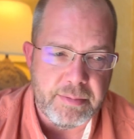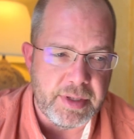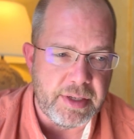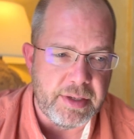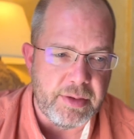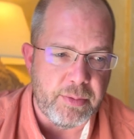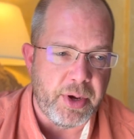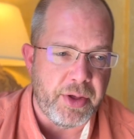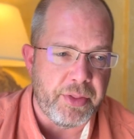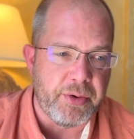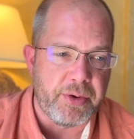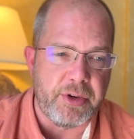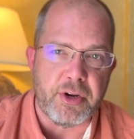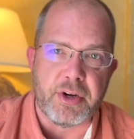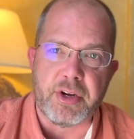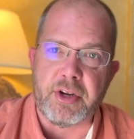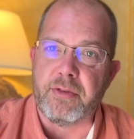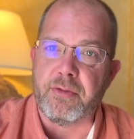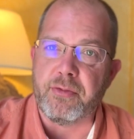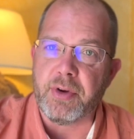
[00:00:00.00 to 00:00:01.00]
That whether
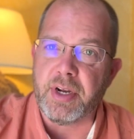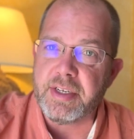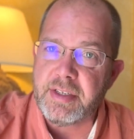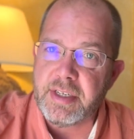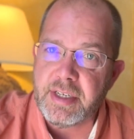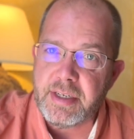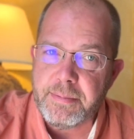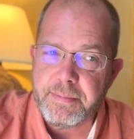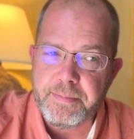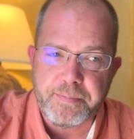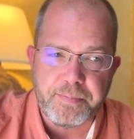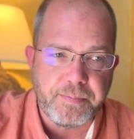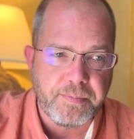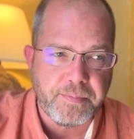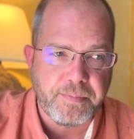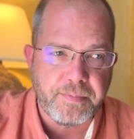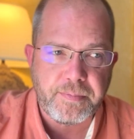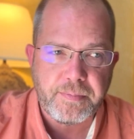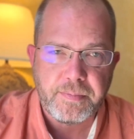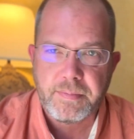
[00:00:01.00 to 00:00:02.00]
you're confronted
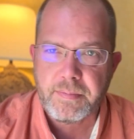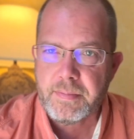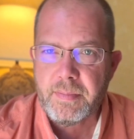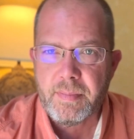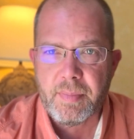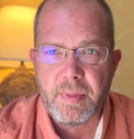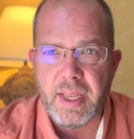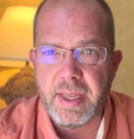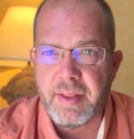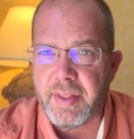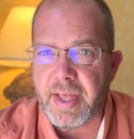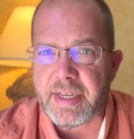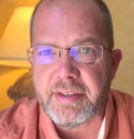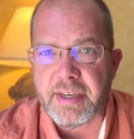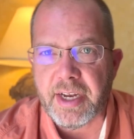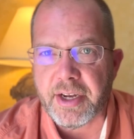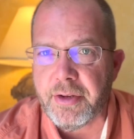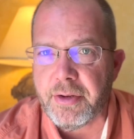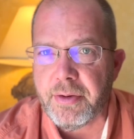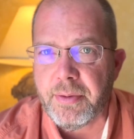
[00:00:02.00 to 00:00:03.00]
and that's
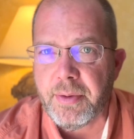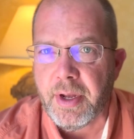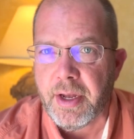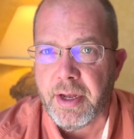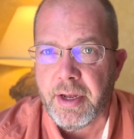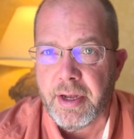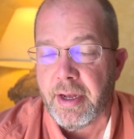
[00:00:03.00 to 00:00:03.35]
how you